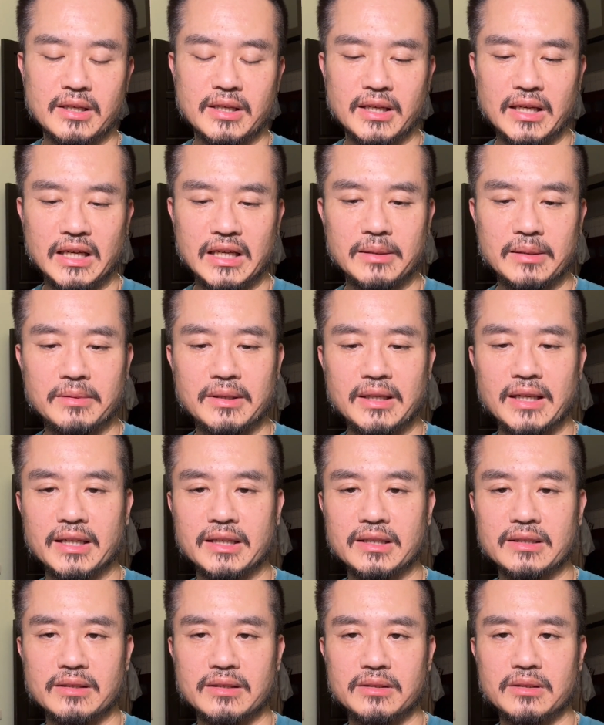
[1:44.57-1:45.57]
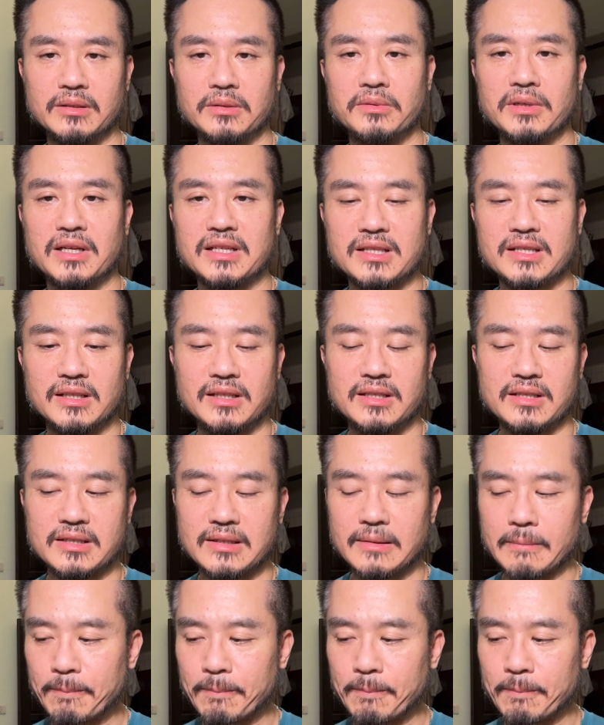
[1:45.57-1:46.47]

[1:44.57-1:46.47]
kind of like, restless.